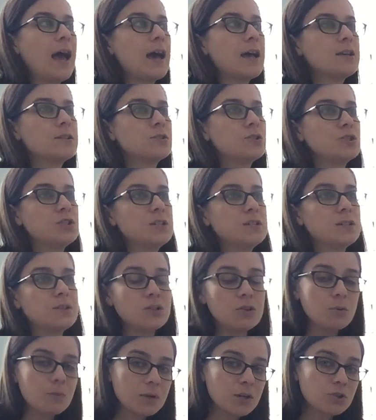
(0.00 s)
So she said,
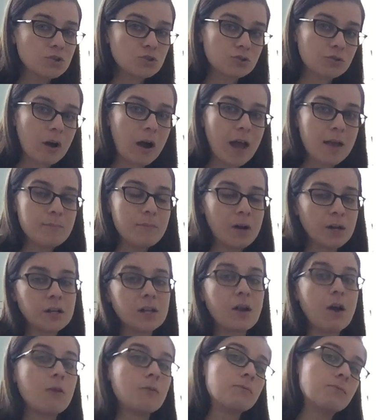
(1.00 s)
do you want to try
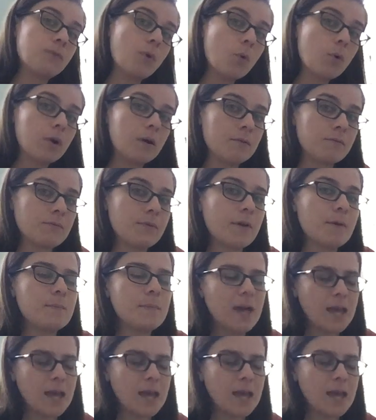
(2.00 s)
bonding all 4 of them?